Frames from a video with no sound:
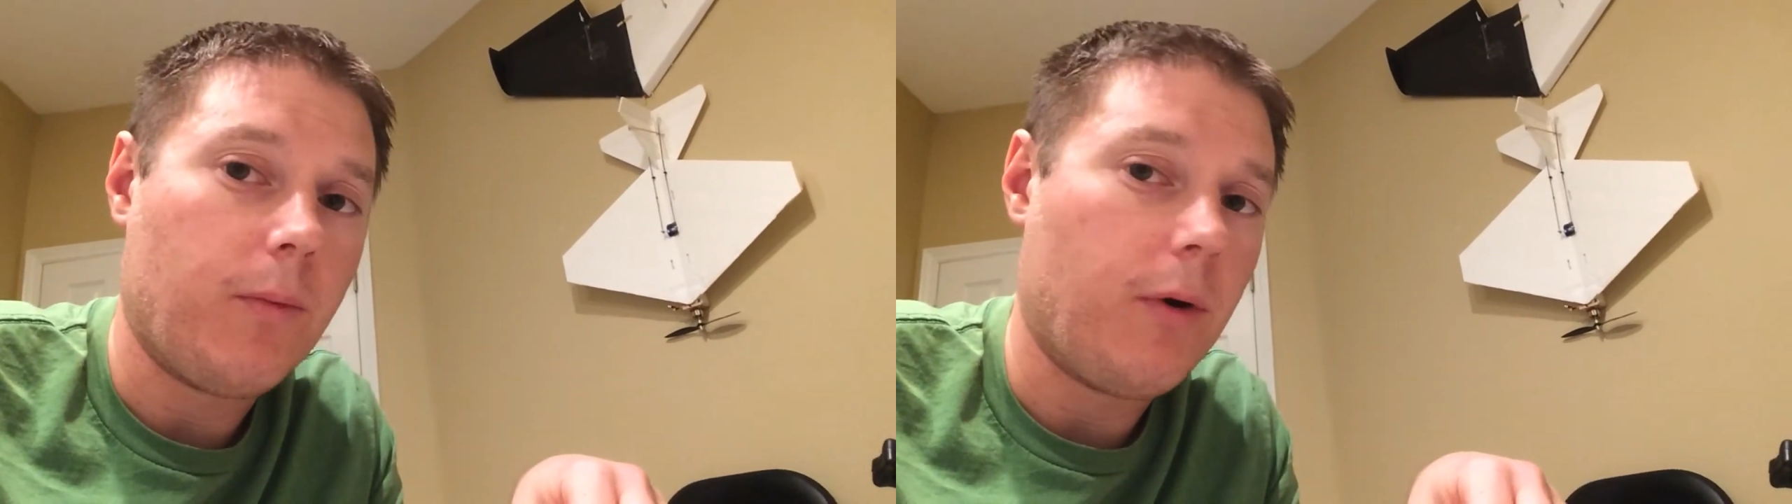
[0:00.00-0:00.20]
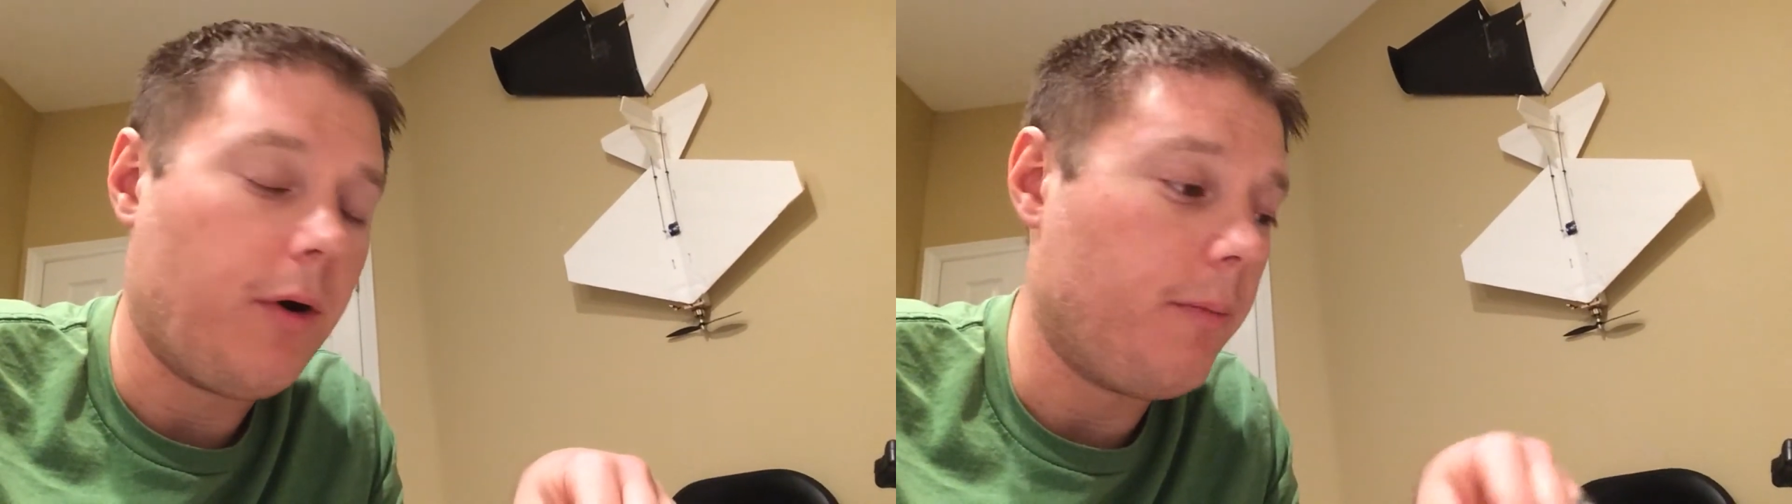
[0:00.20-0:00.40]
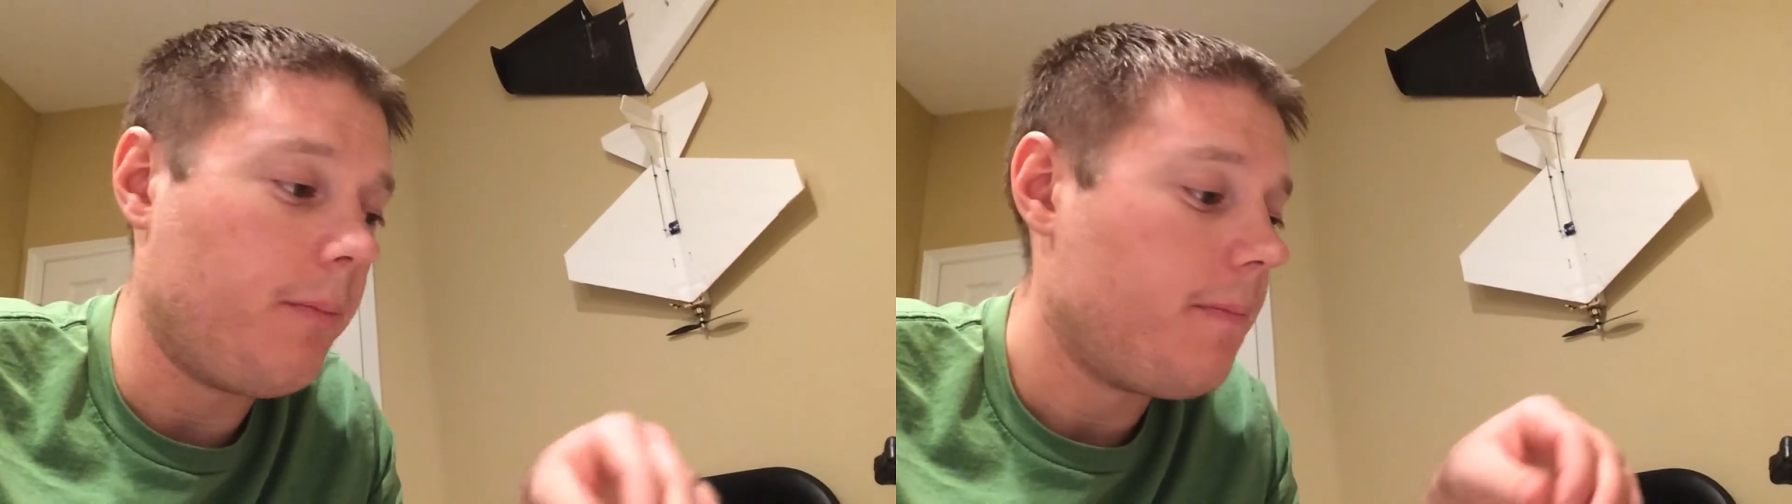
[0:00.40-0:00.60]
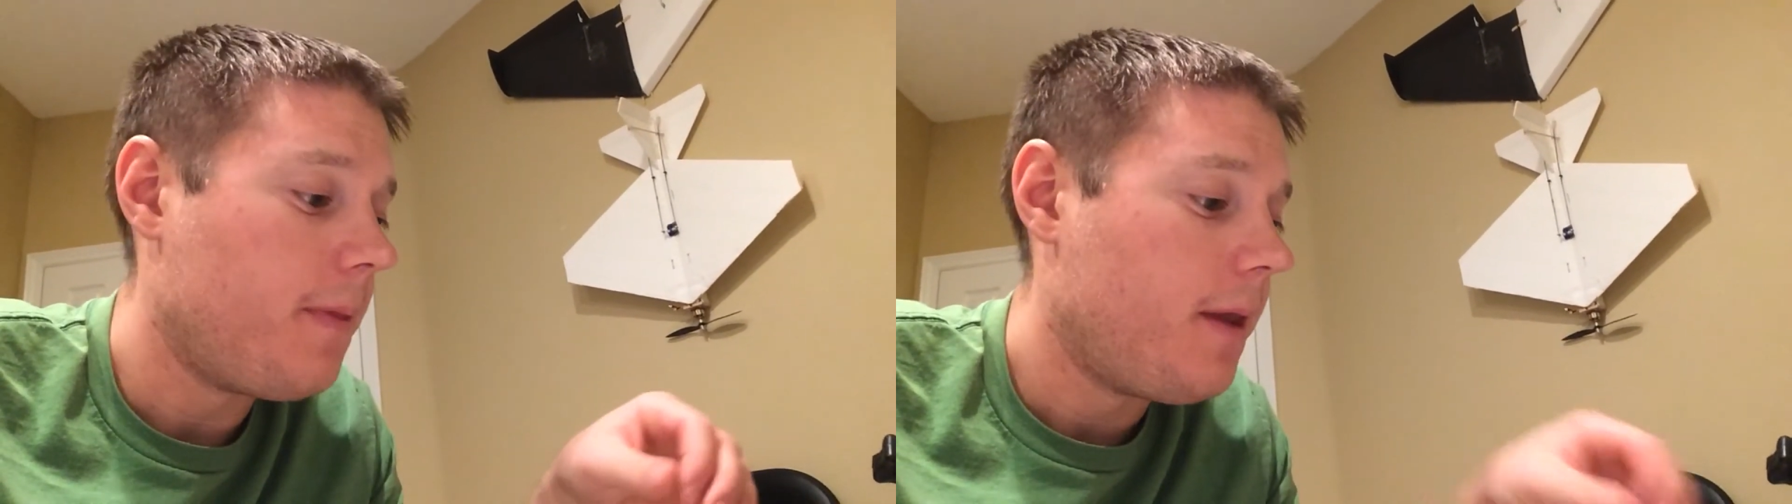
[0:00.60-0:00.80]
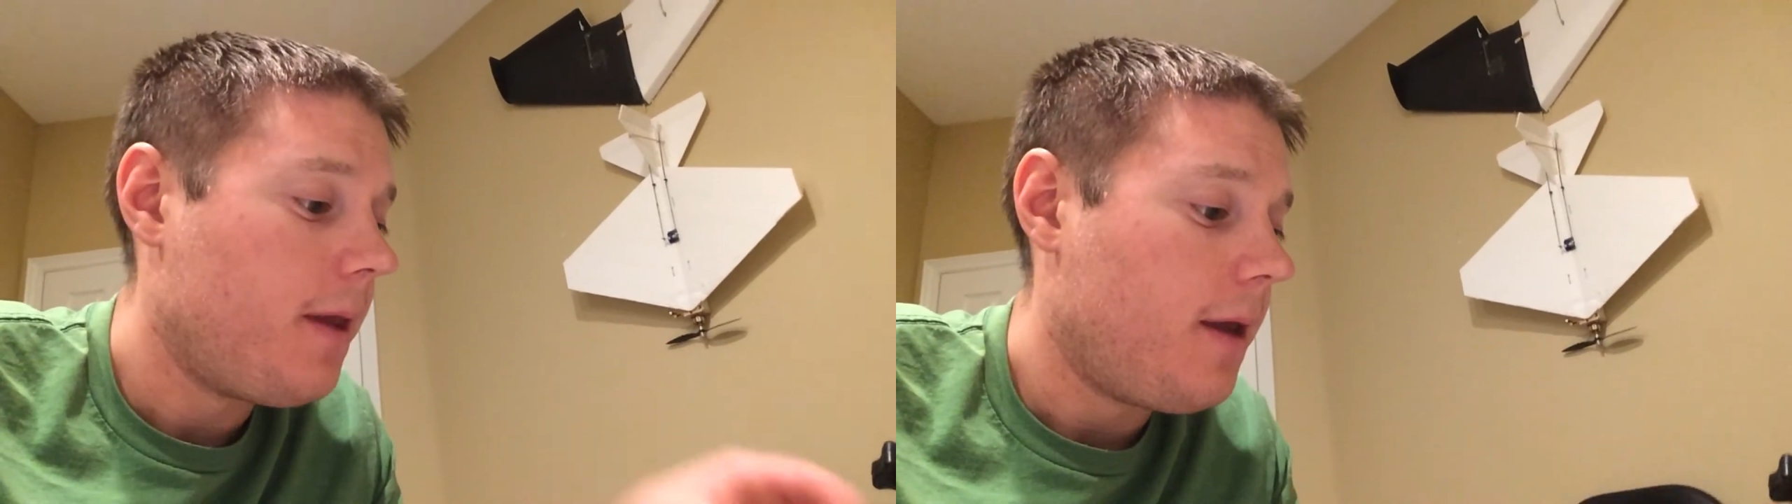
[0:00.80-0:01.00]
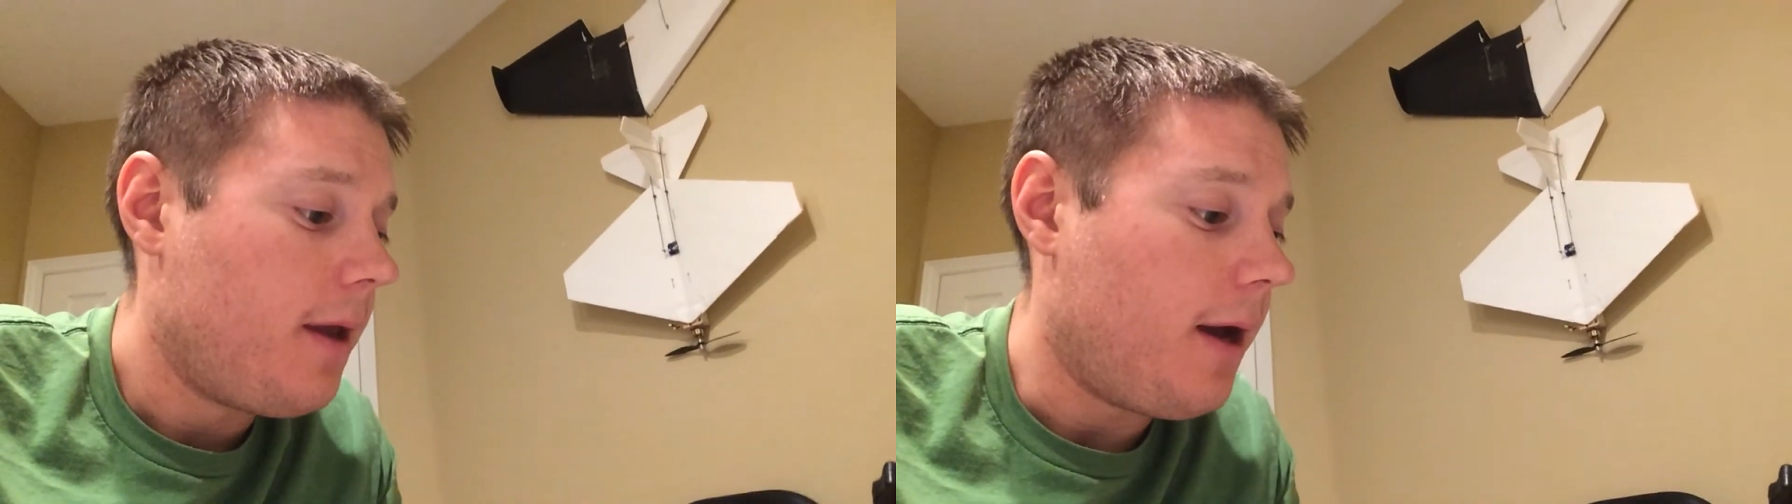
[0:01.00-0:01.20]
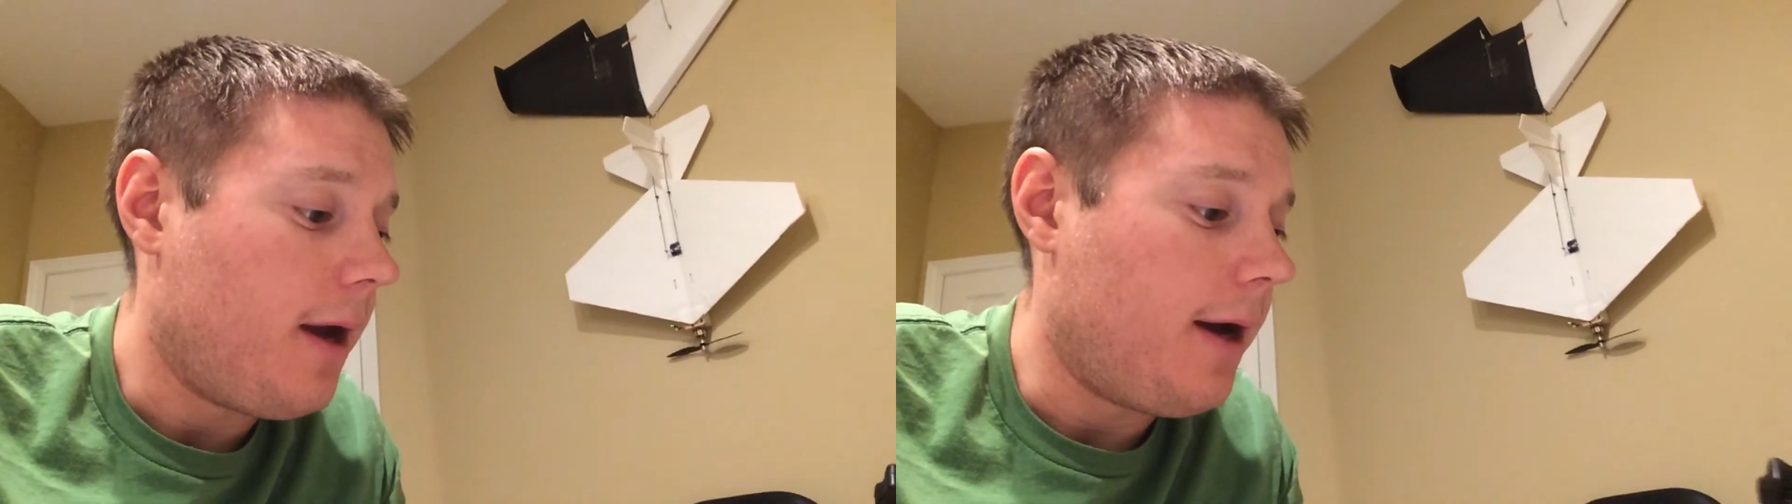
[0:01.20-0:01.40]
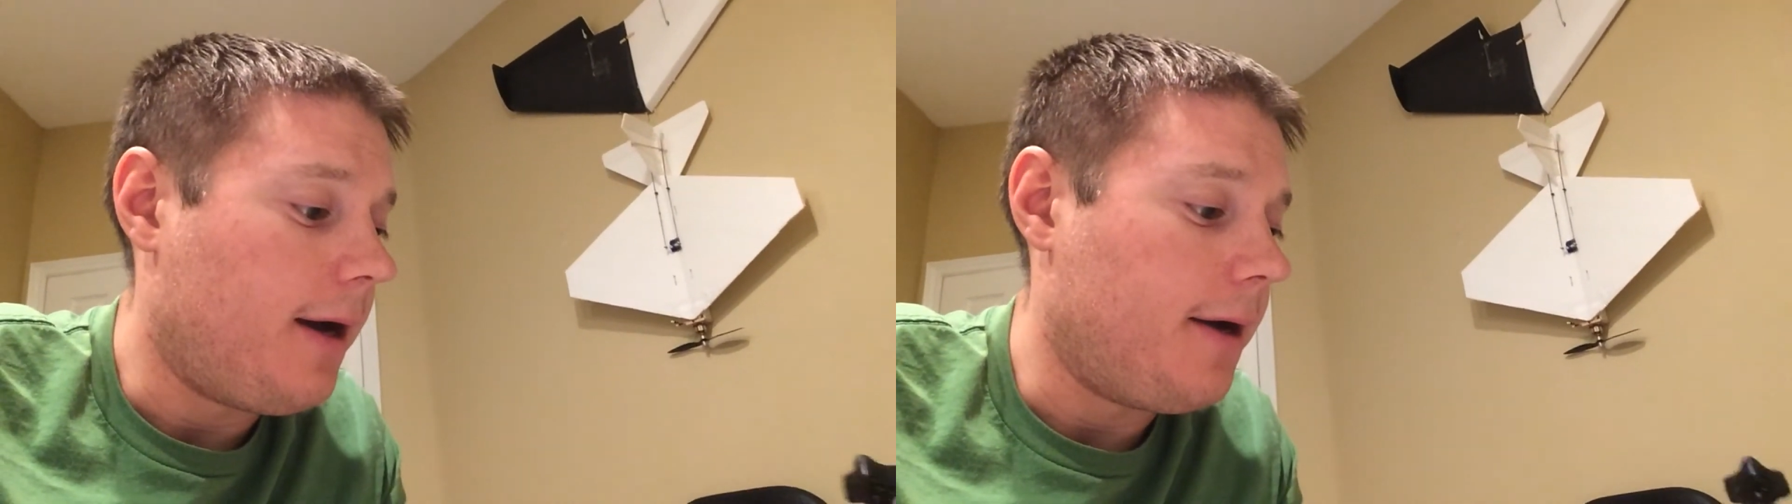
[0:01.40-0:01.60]
warm,
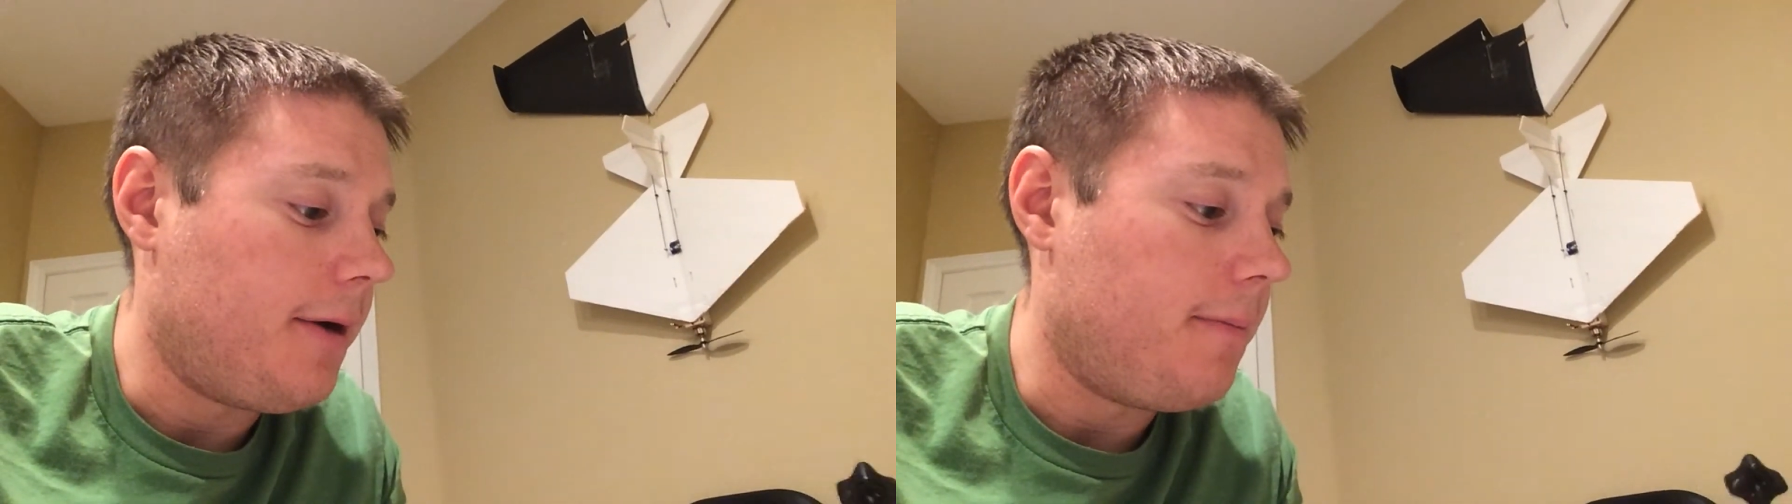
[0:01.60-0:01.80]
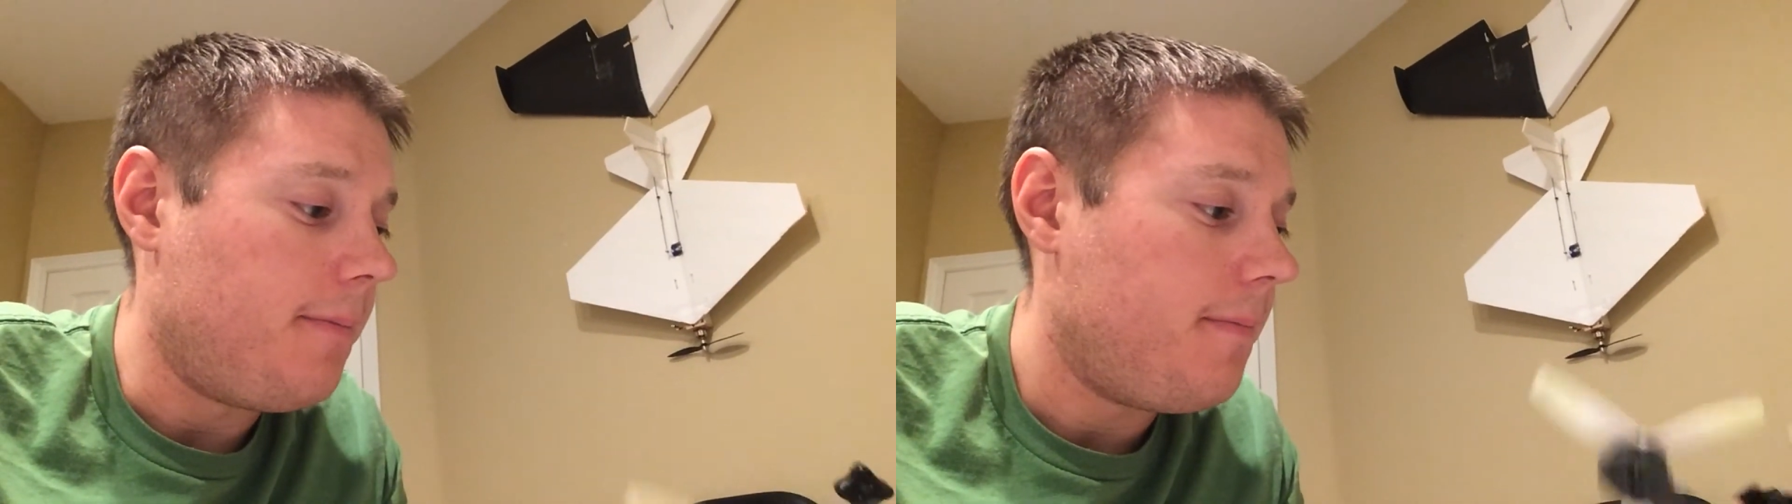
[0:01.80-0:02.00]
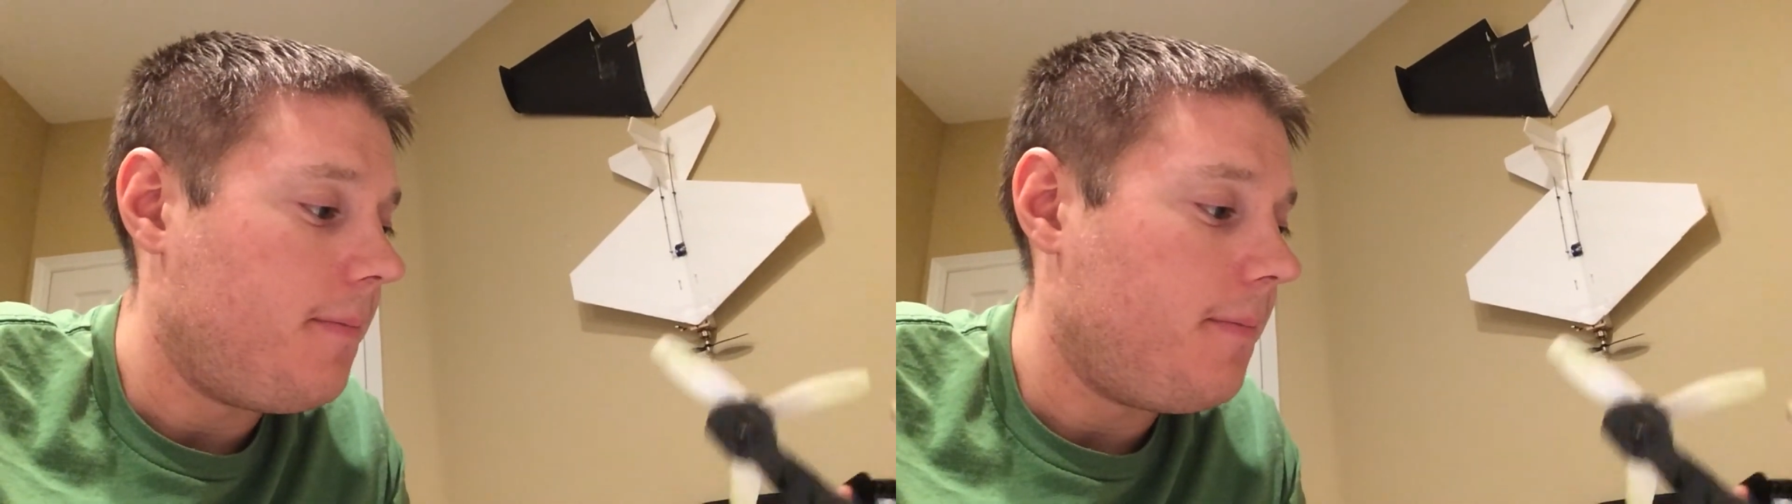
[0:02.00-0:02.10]
and